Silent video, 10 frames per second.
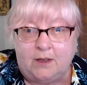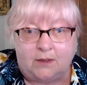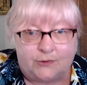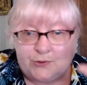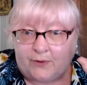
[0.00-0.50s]

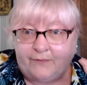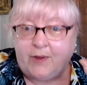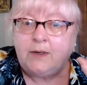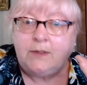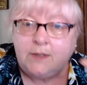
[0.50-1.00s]
sort of
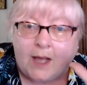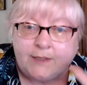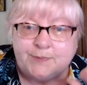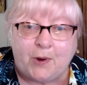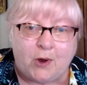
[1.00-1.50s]
not
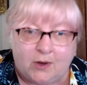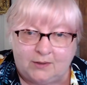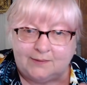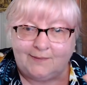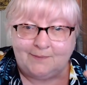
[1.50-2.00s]
Paul
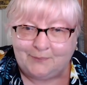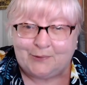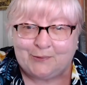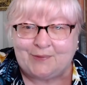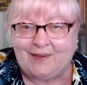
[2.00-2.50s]

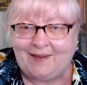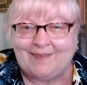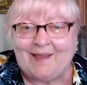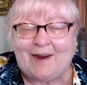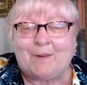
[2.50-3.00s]
booth in
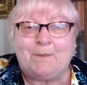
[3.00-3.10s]
there.